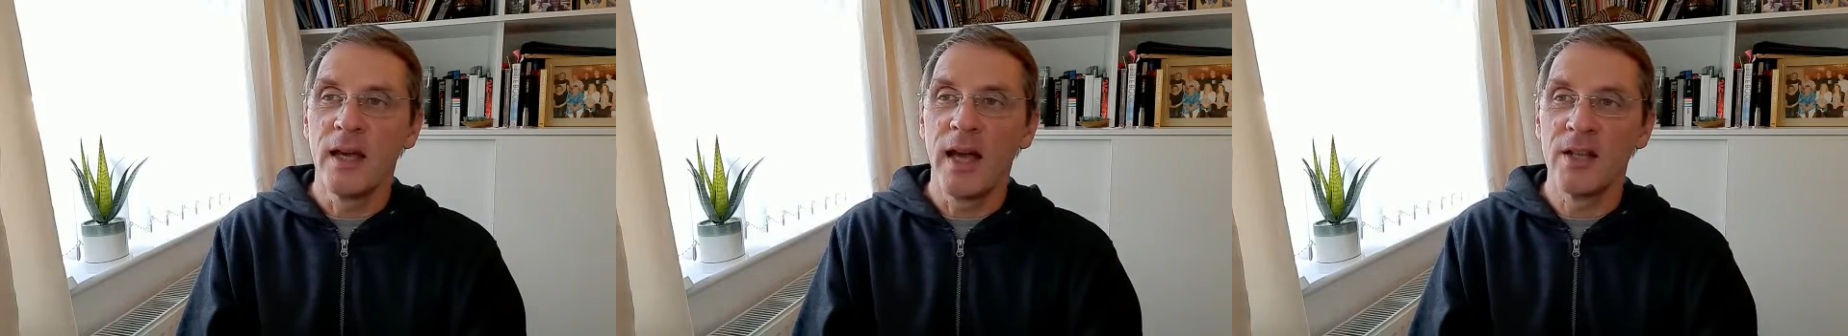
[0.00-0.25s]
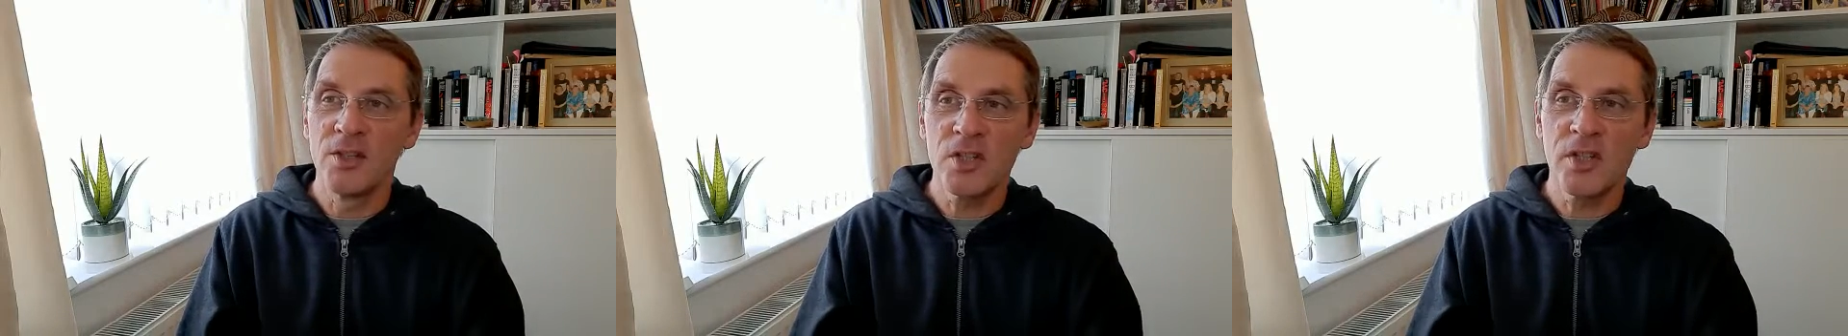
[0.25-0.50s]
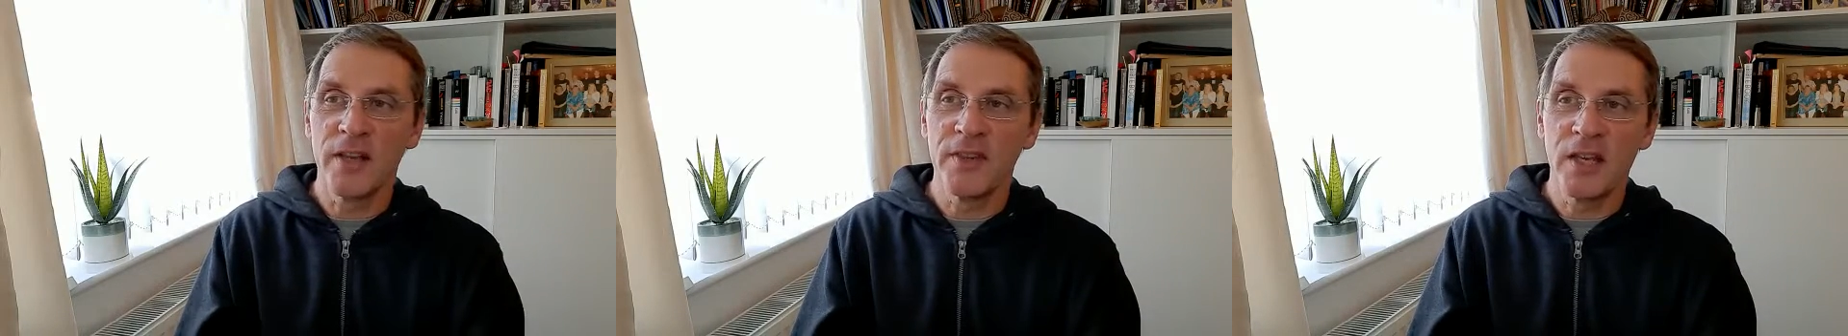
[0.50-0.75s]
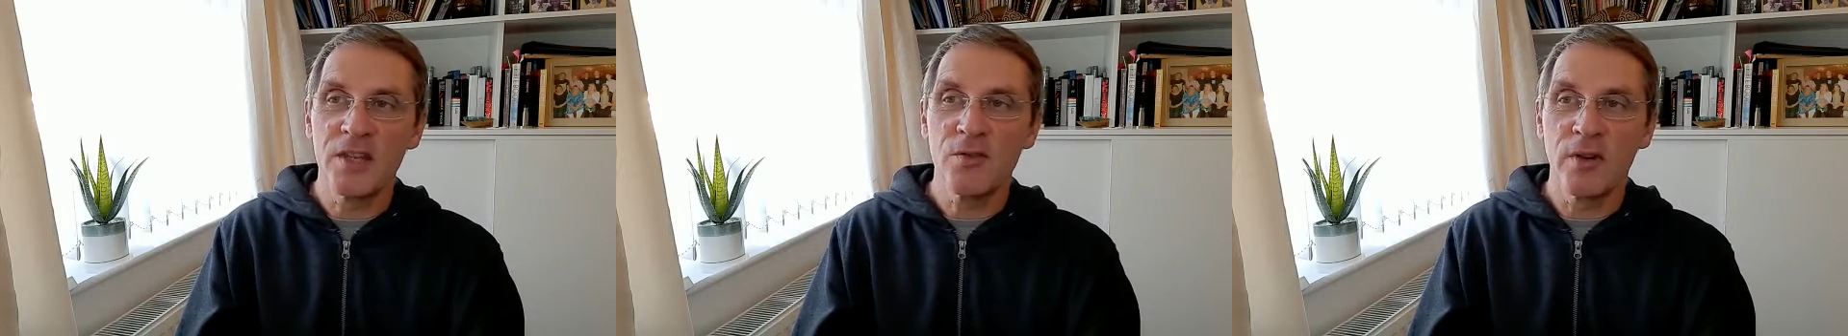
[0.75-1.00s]
And just like
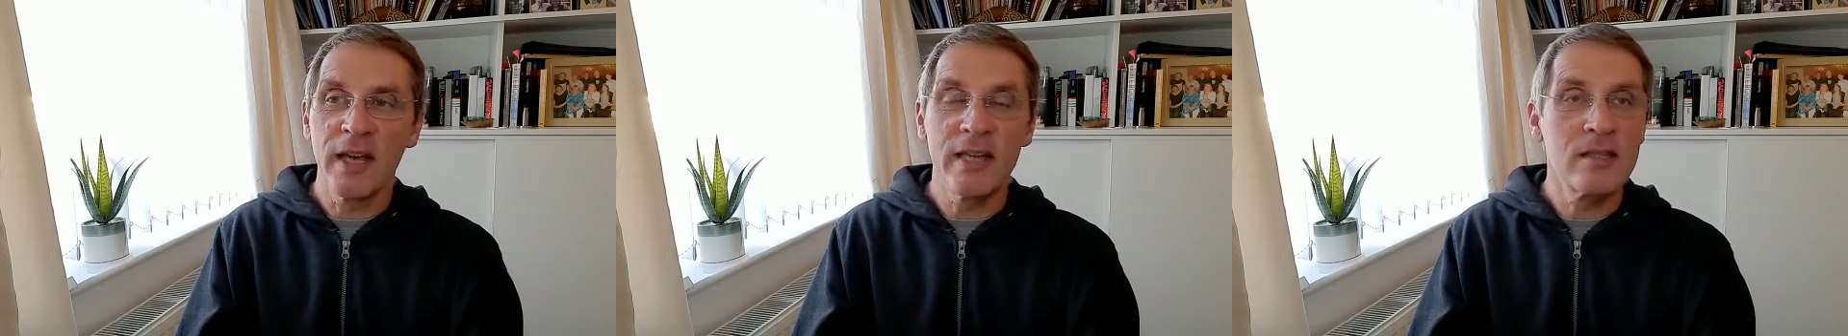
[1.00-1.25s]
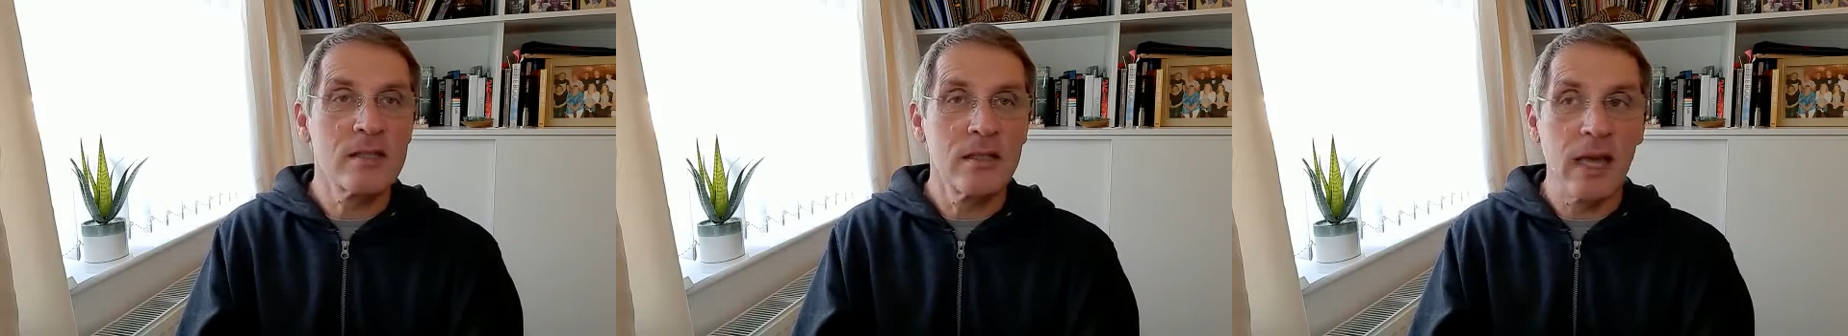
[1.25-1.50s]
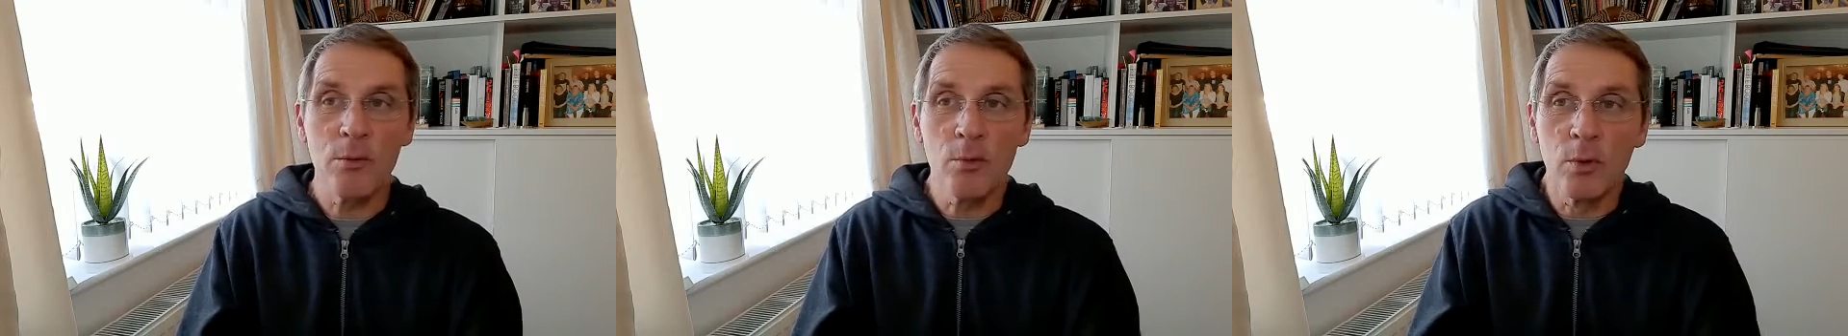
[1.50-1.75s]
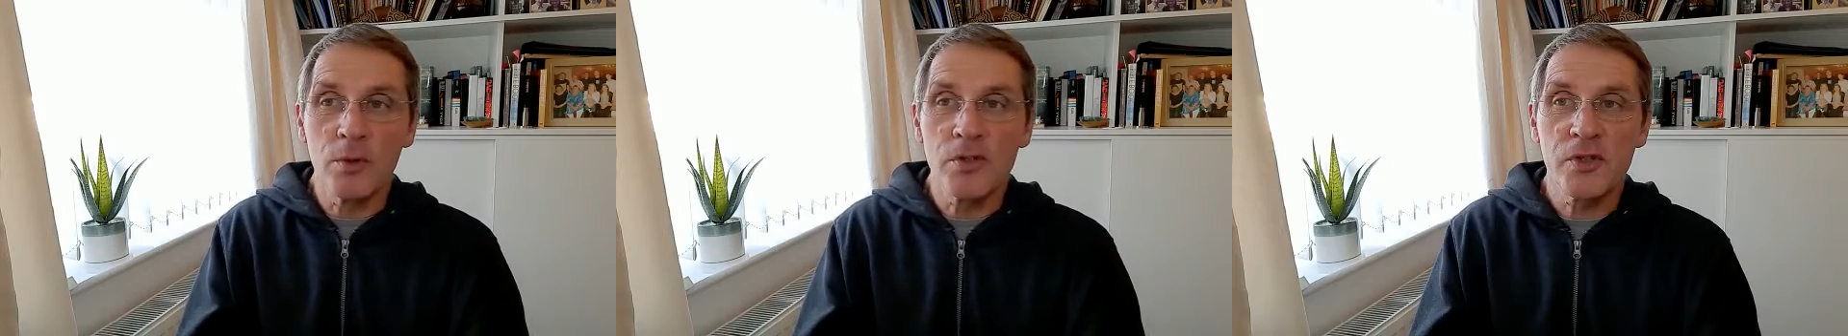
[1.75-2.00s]
the Israelites, they were
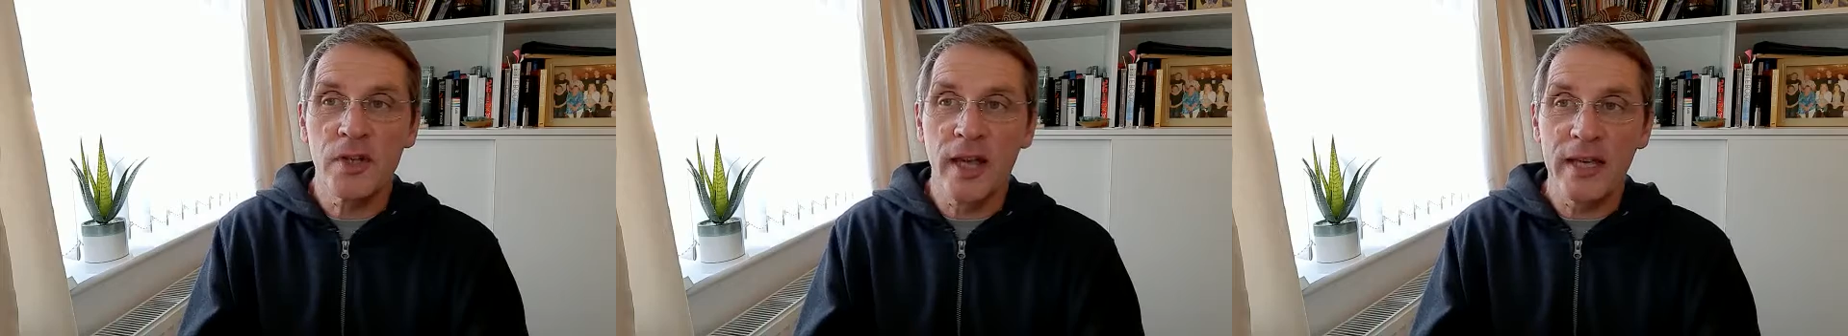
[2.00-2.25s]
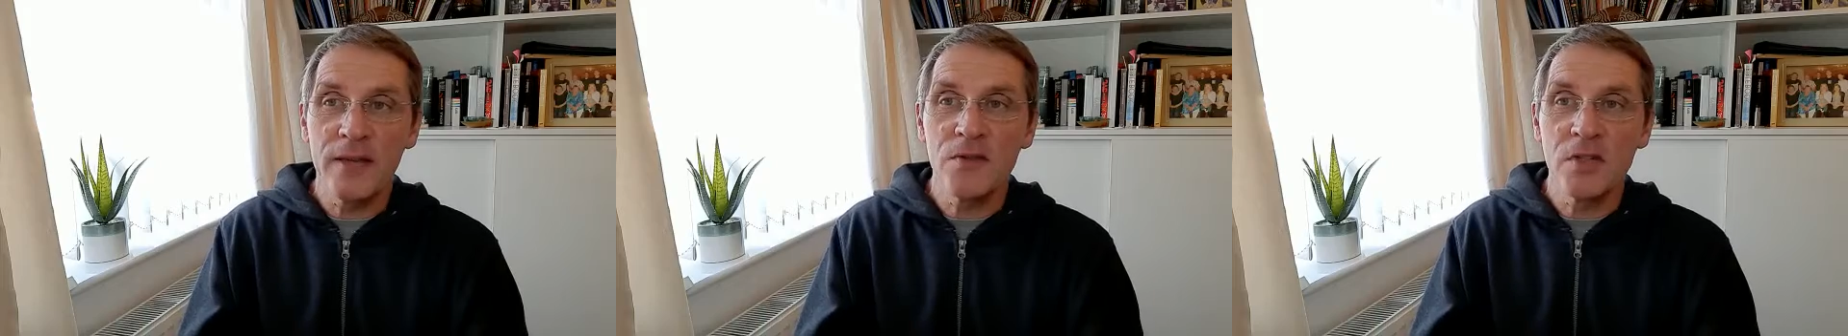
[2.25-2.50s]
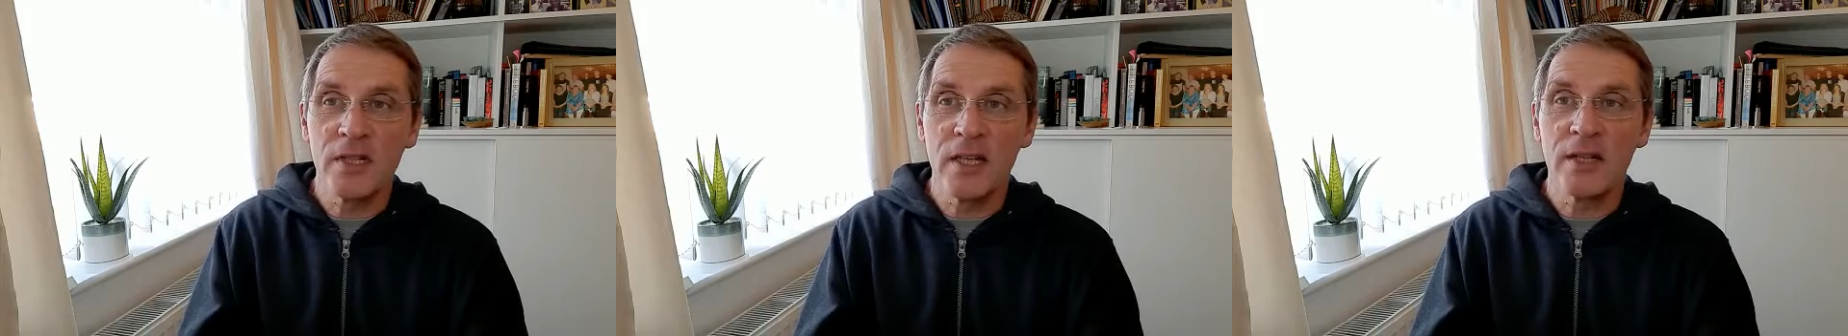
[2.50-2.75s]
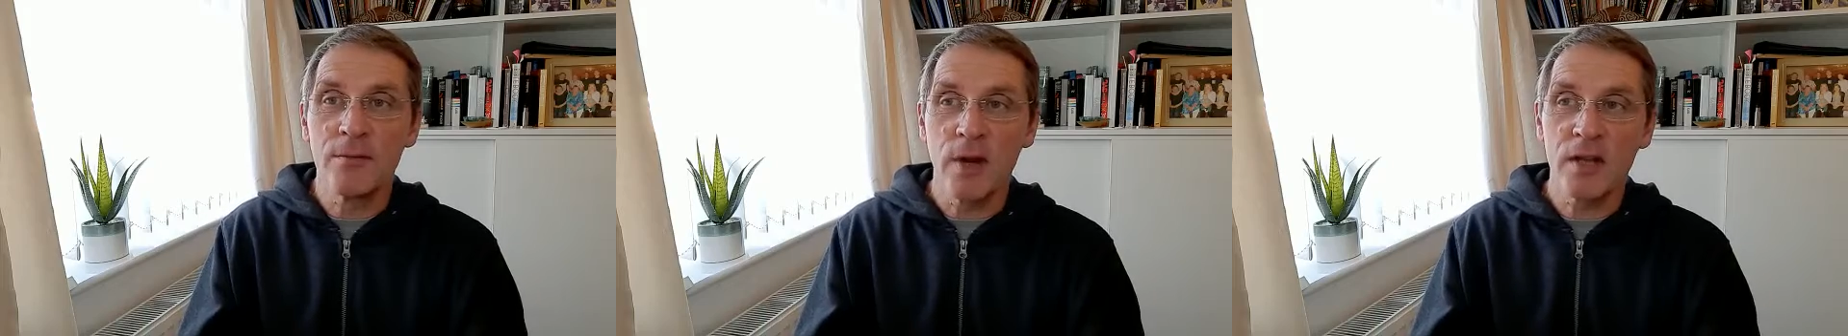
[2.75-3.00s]
all slaves in
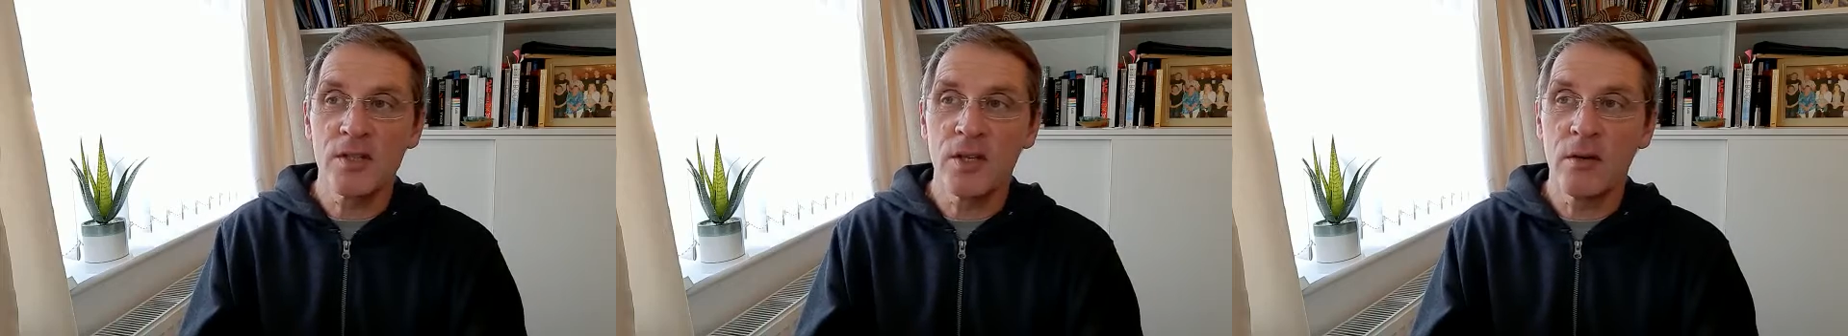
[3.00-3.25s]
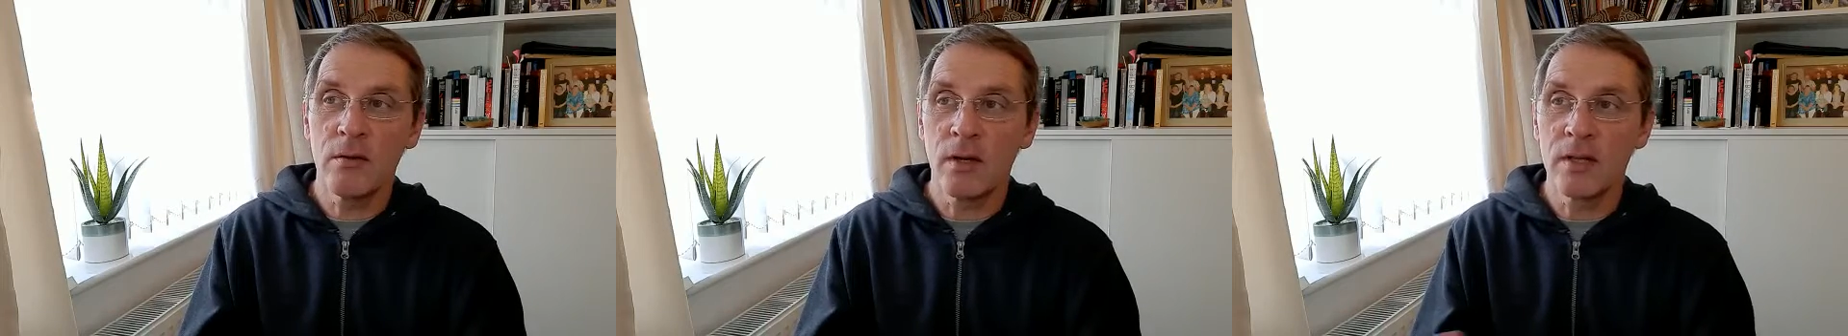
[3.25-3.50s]
need of rescue,